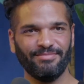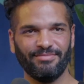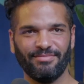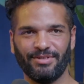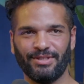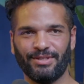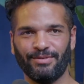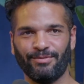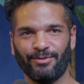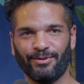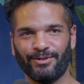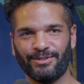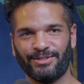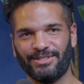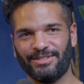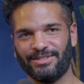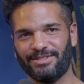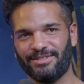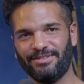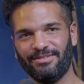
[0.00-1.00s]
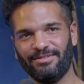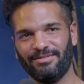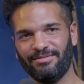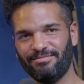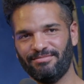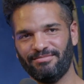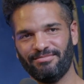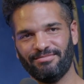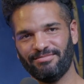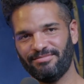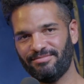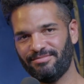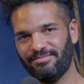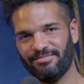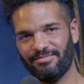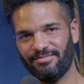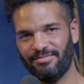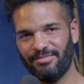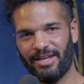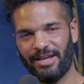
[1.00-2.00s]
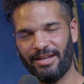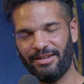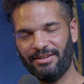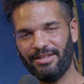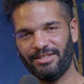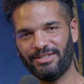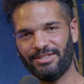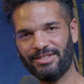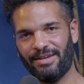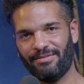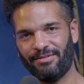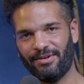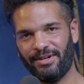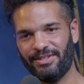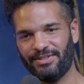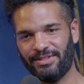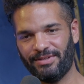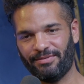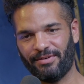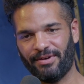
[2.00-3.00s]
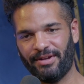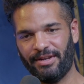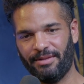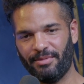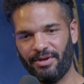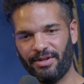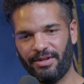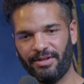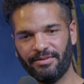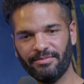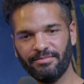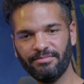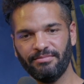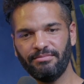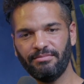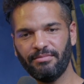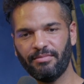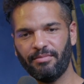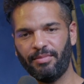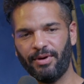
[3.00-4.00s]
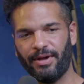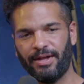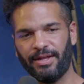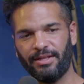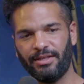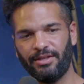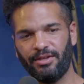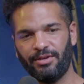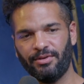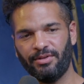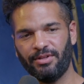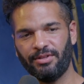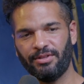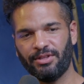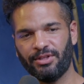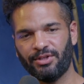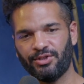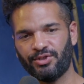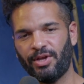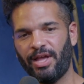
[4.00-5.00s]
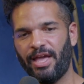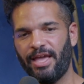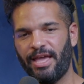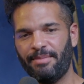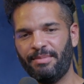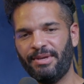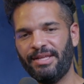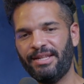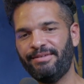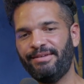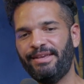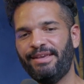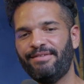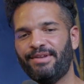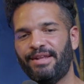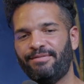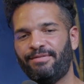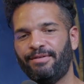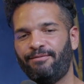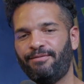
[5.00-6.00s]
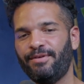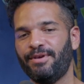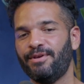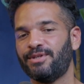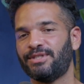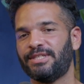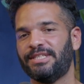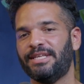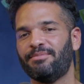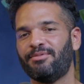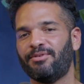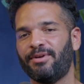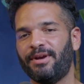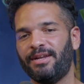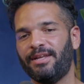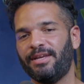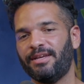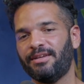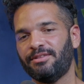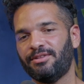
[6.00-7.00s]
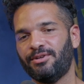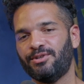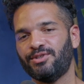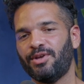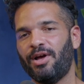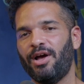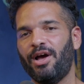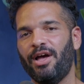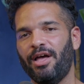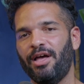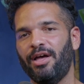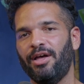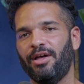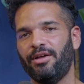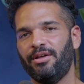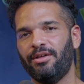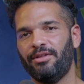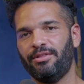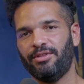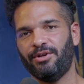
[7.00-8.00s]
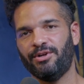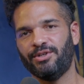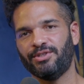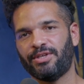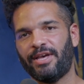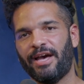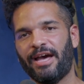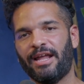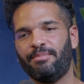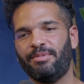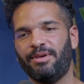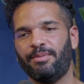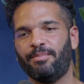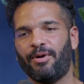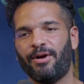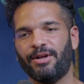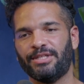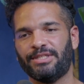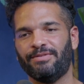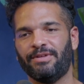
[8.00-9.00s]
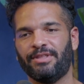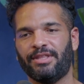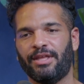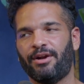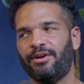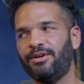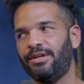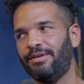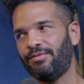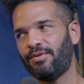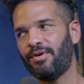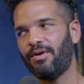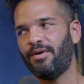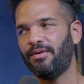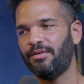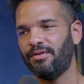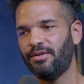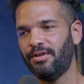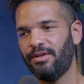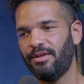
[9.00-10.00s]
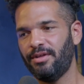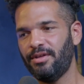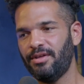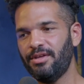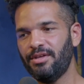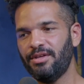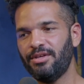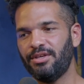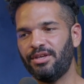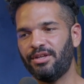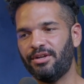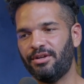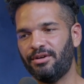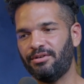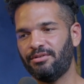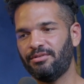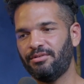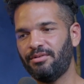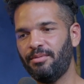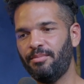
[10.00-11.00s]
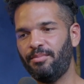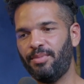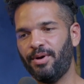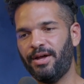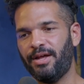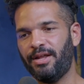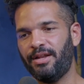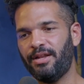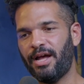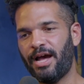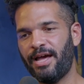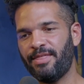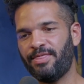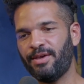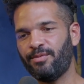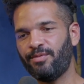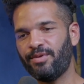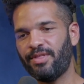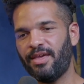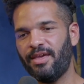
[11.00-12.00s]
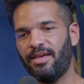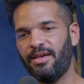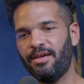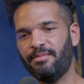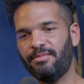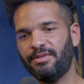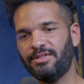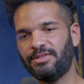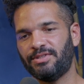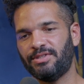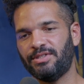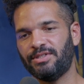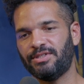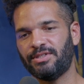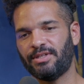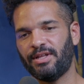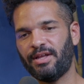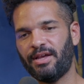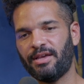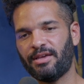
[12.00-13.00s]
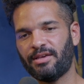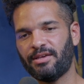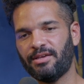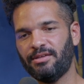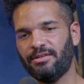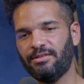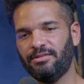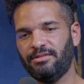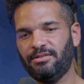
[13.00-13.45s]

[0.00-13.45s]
divorce is it's never easy for anybody. But I mean, even if it feels liberating, there's got to be parts of it that are difficult, But I think with him, it's just like